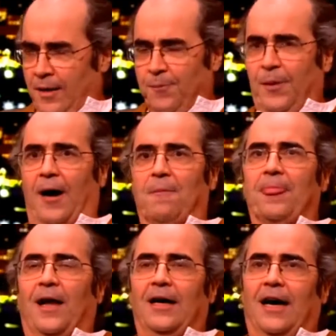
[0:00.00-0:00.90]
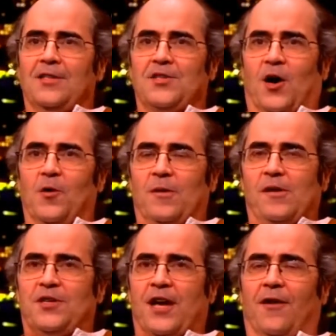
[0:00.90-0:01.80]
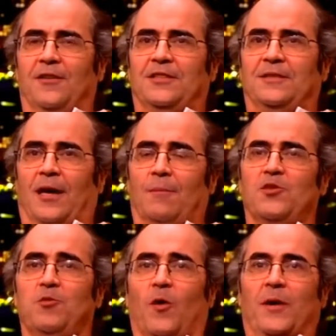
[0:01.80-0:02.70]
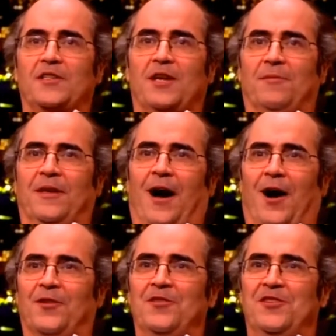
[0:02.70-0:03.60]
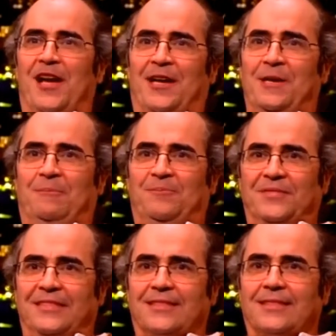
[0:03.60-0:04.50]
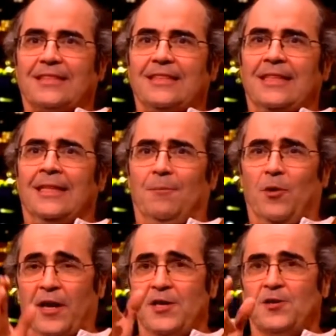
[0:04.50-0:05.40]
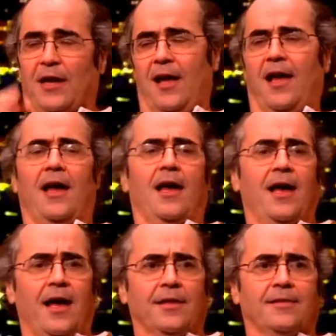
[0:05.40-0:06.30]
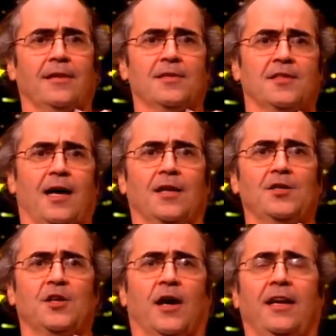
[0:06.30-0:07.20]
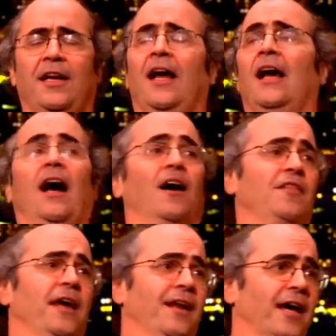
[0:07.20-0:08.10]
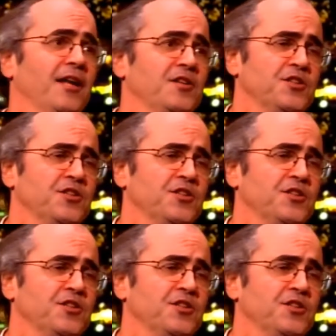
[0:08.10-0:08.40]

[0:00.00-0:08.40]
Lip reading: But, and so Sharon's... And I'm swallowing something hard and jagged. And I'm looking straight, let the sun shine in. And then, ladies and